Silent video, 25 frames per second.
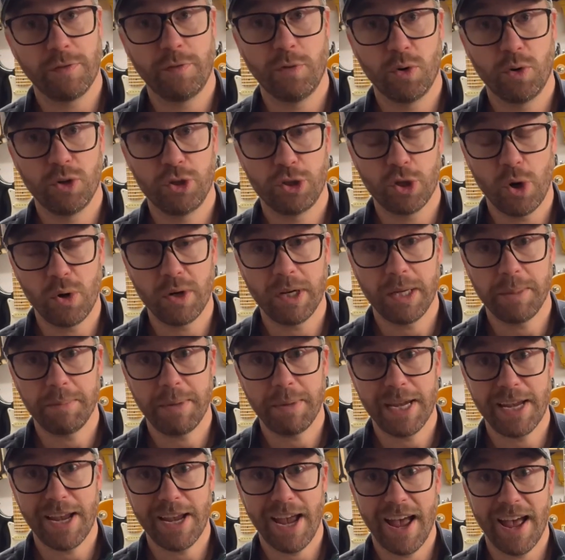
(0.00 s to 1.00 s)
for joining
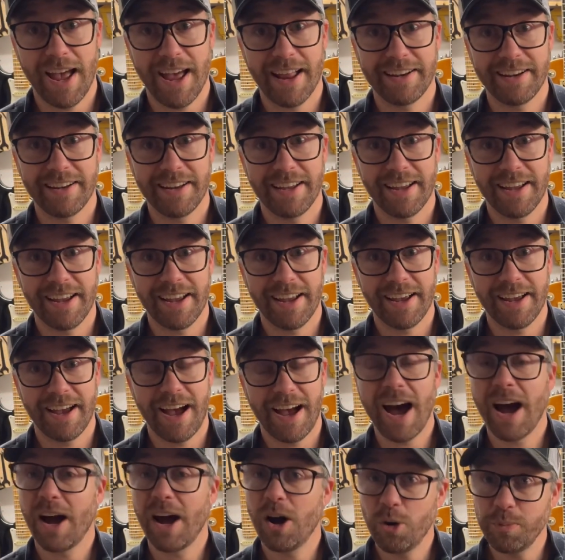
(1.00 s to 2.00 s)
me, and
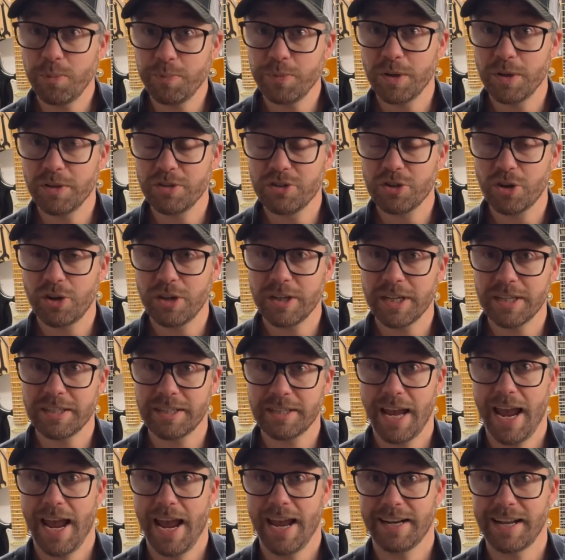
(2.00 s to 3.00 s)
I hope you enjoyed it,
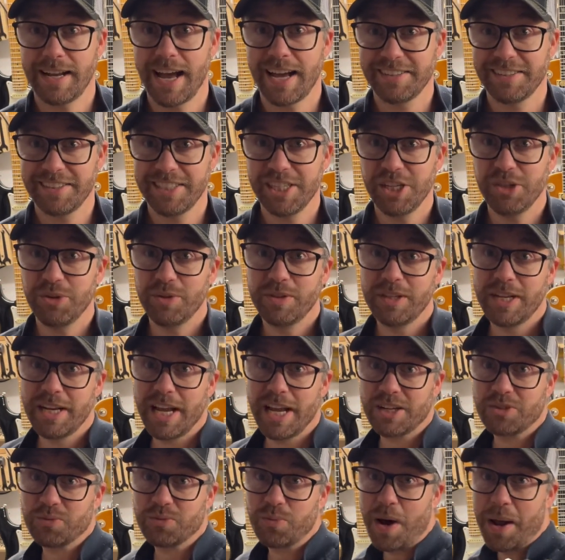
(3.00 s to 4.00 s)
and I see you in the
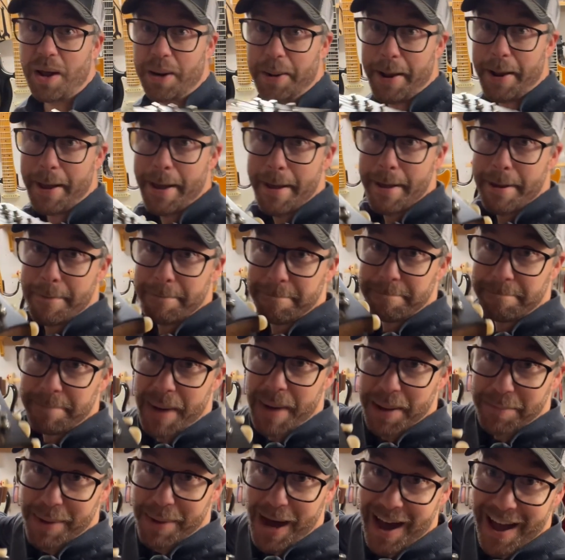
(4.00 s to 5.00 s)
next one.
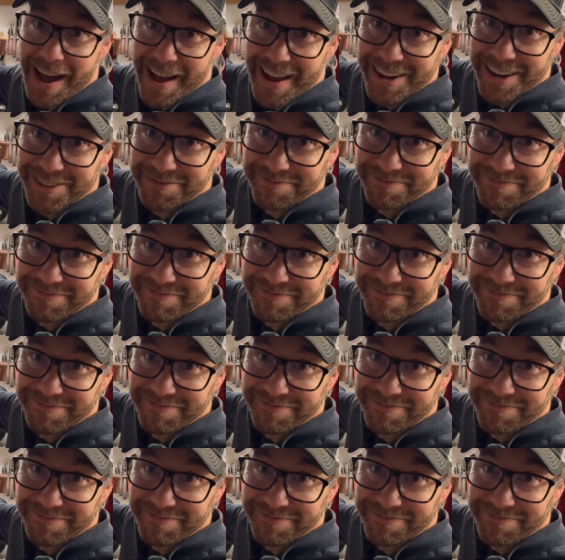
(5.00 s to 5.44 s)
Bye bye.